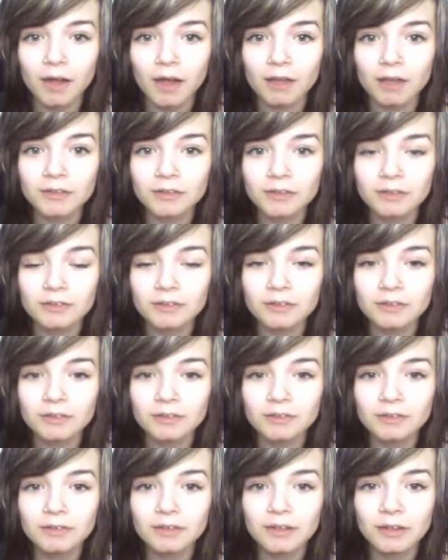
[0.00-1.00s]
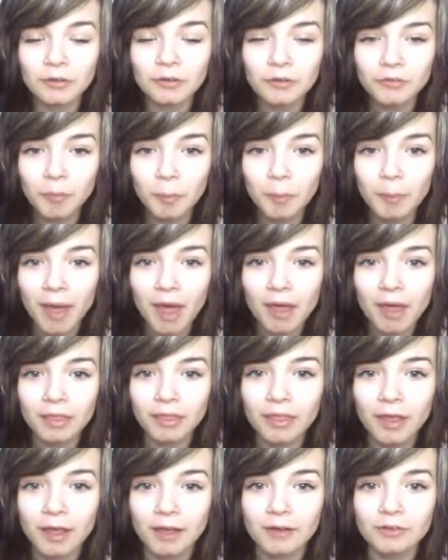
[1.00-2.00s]
there's nothing better
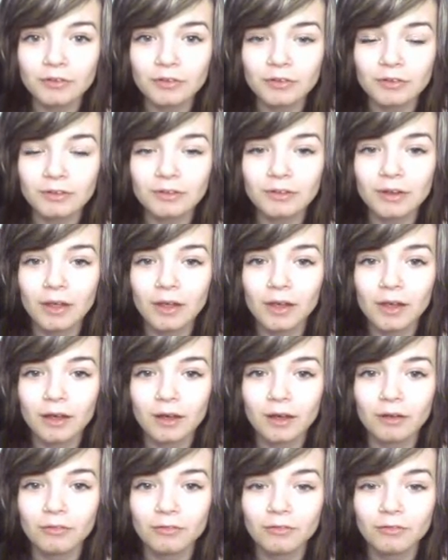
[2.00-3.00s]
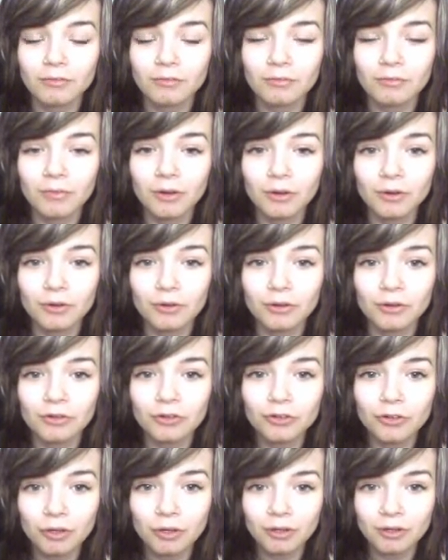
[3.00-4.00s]
than just a good
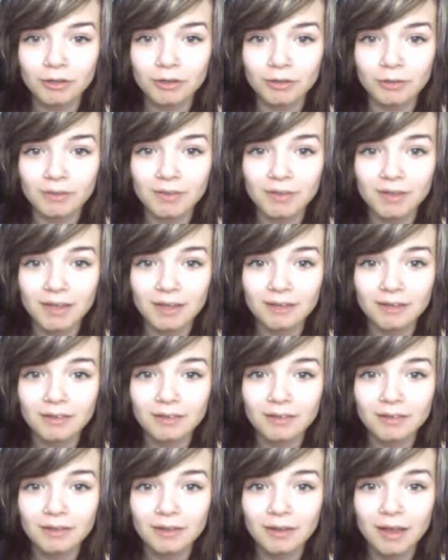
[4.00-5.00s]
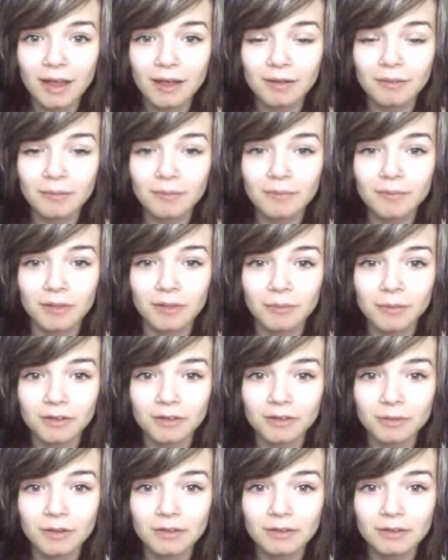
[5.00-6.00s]
chuckle. It's the
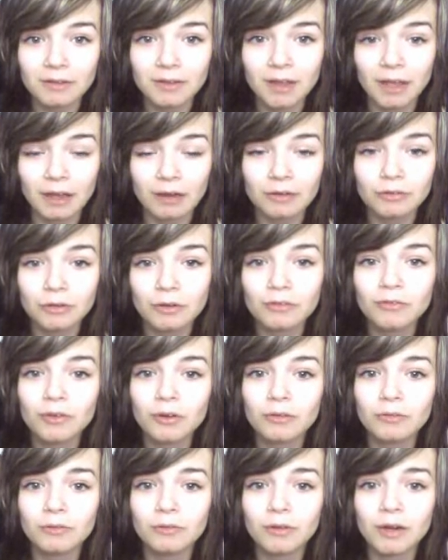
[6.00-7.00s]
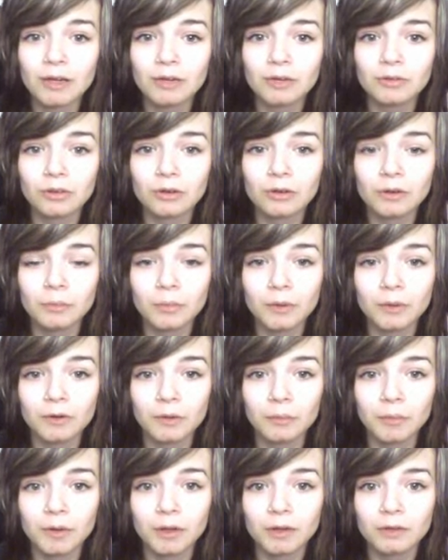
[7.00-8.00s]
most amazing thing. So if you're a really dull and
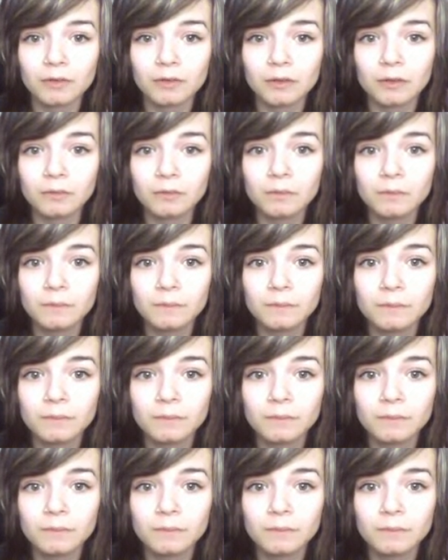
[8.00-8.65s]
boring person,